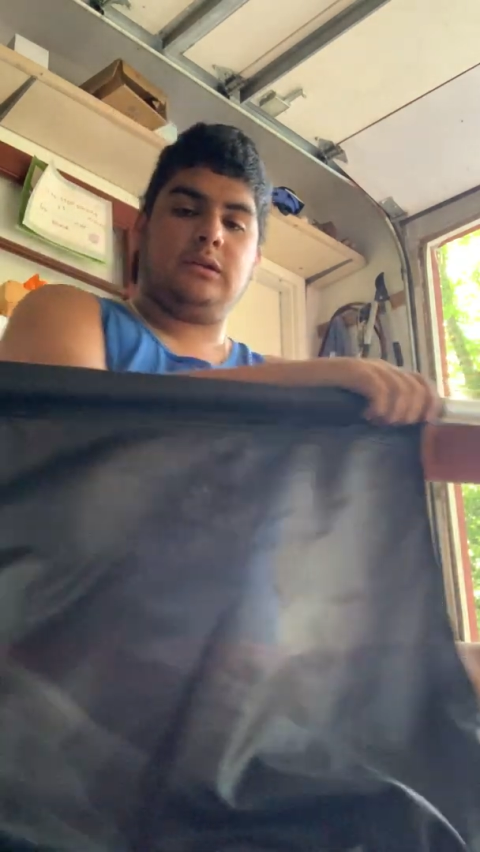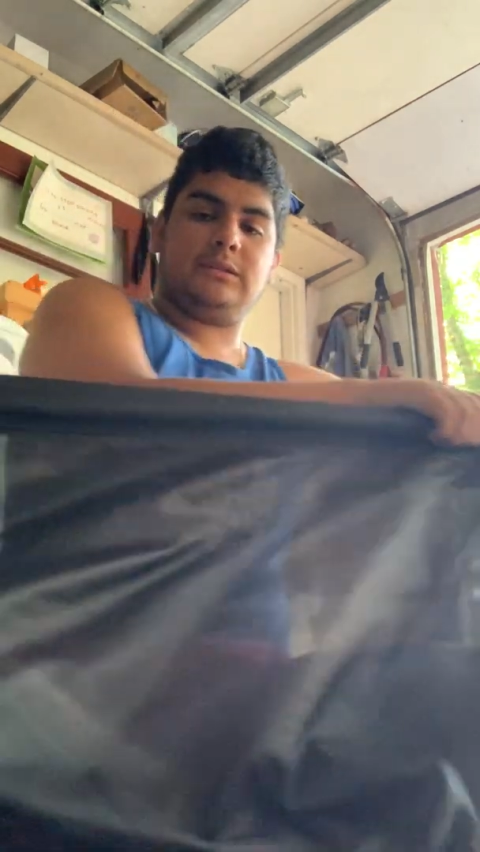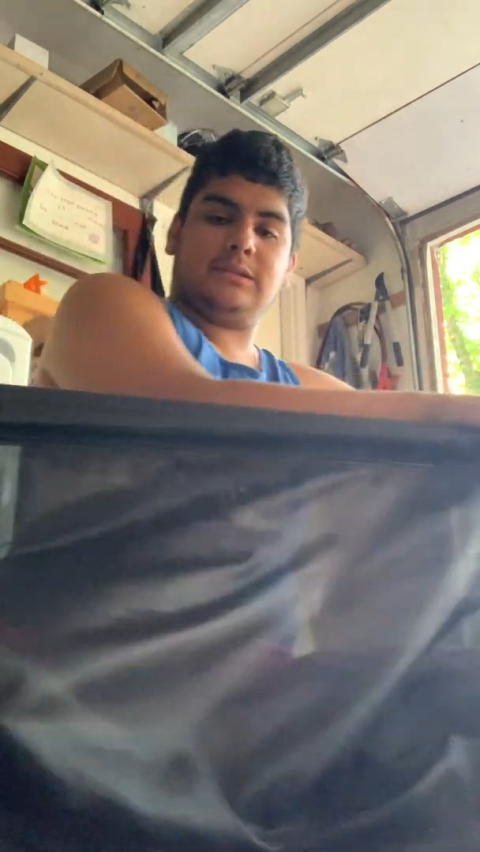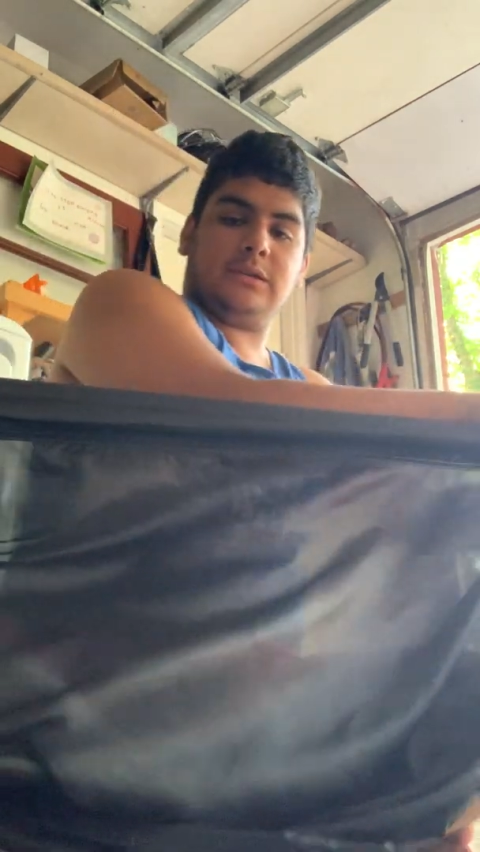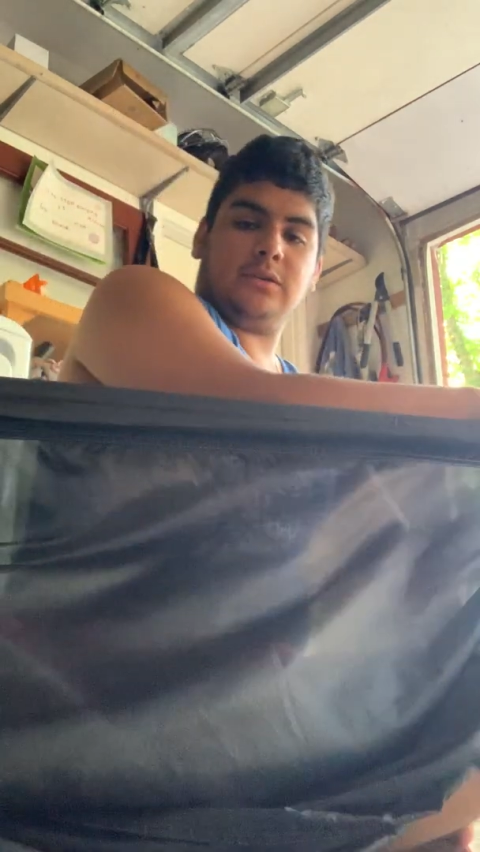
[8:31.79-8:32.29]

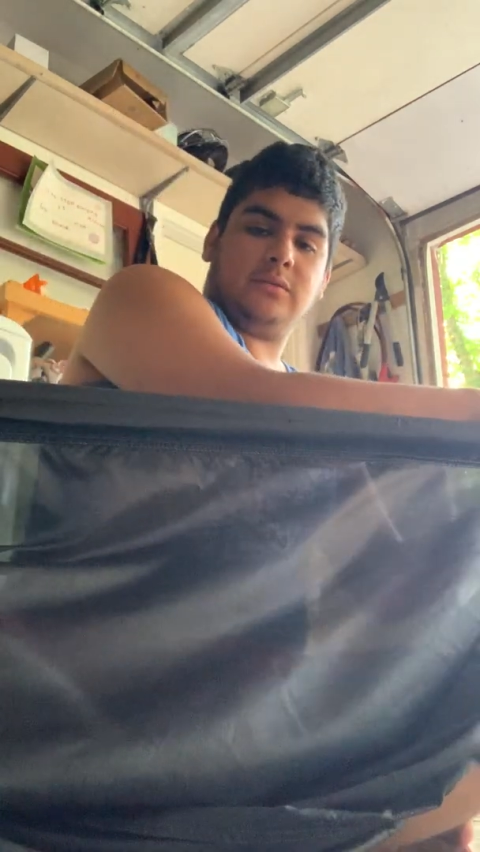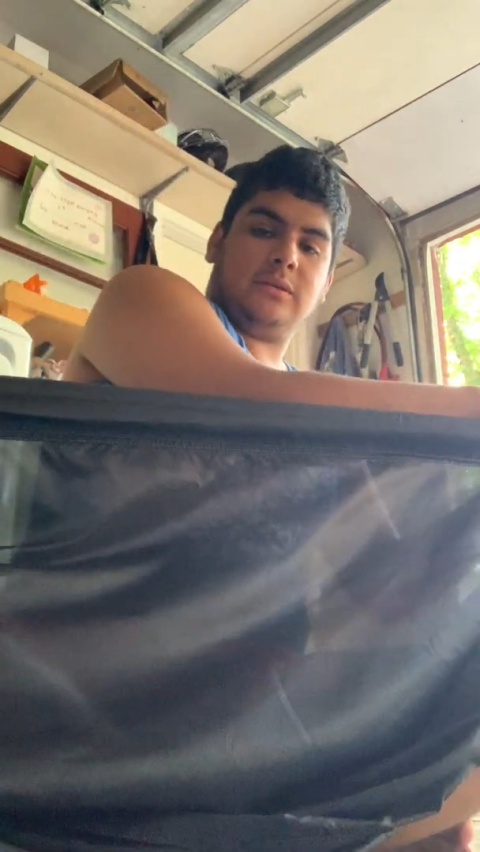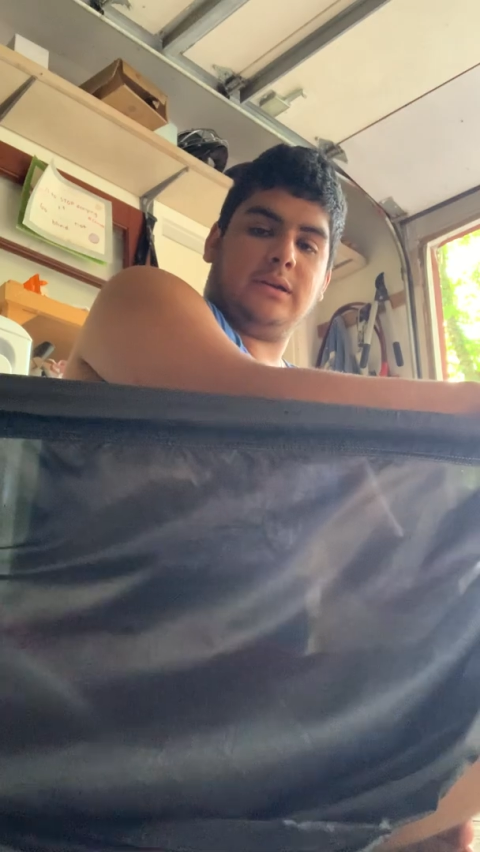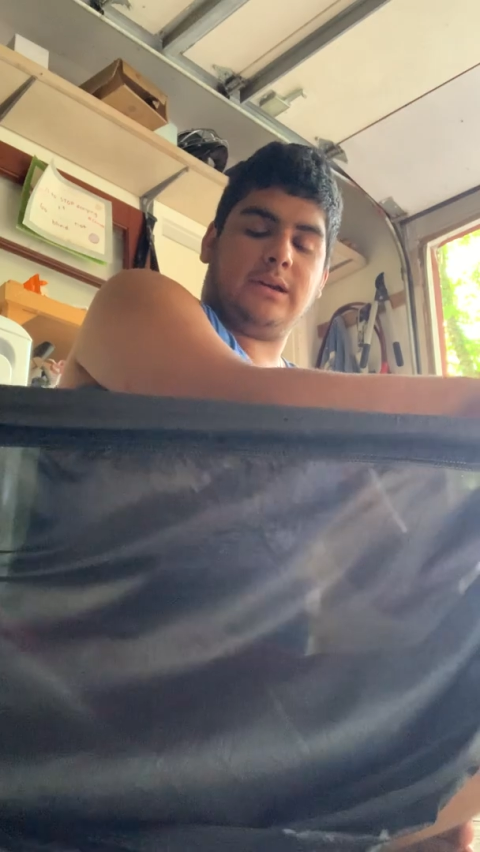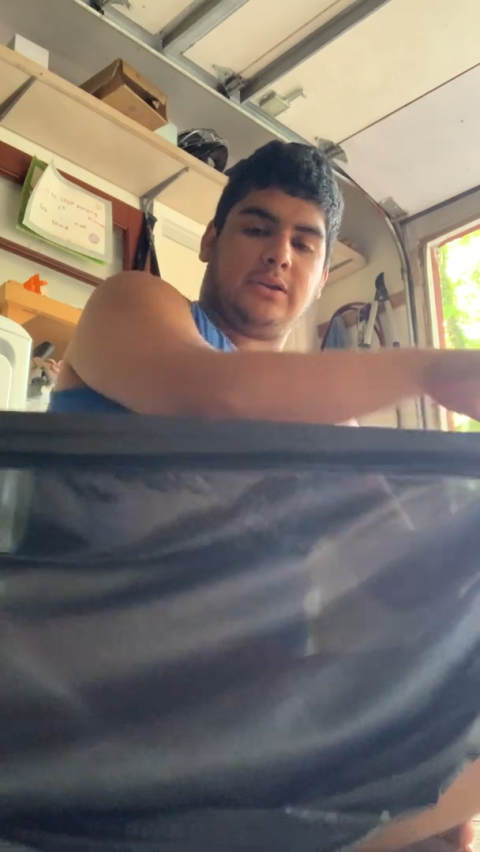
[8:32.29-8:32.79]
So
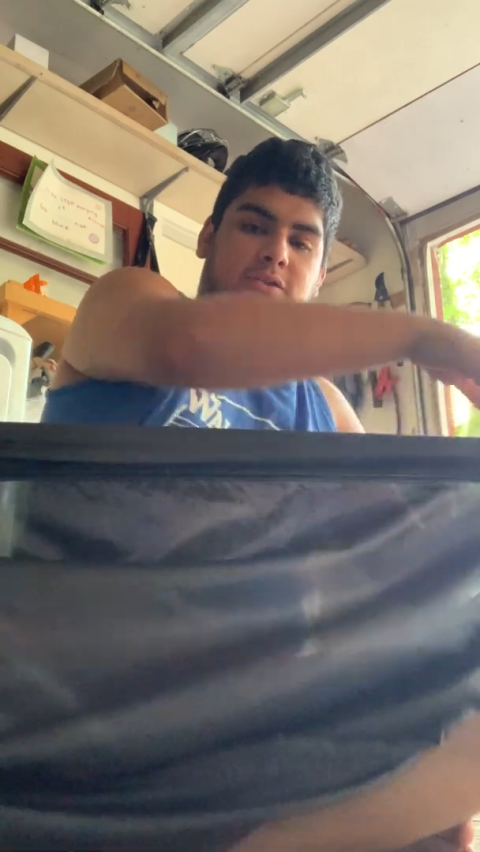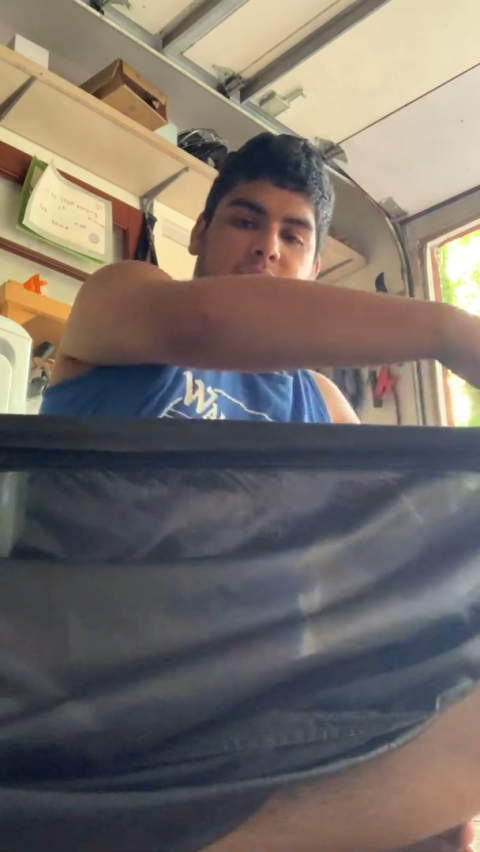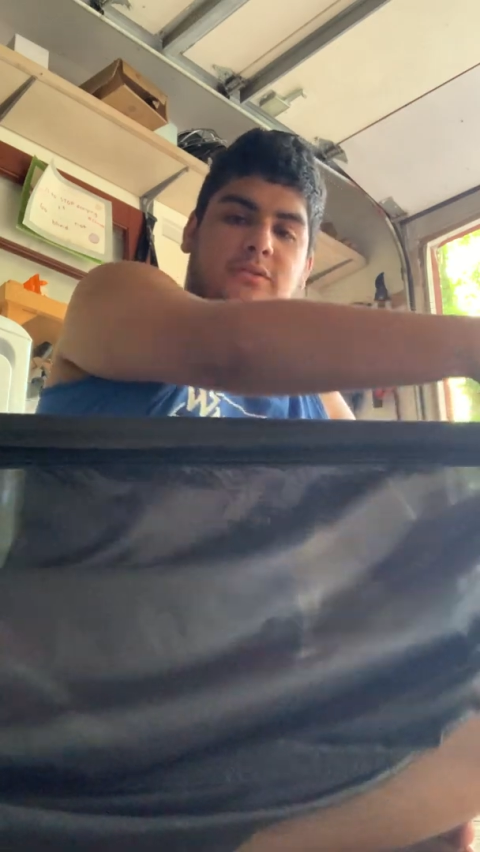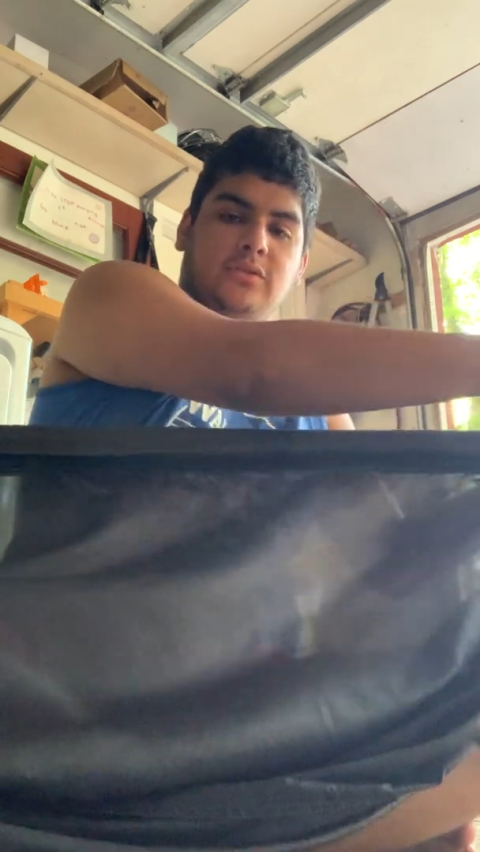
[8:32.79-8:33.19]
it just goes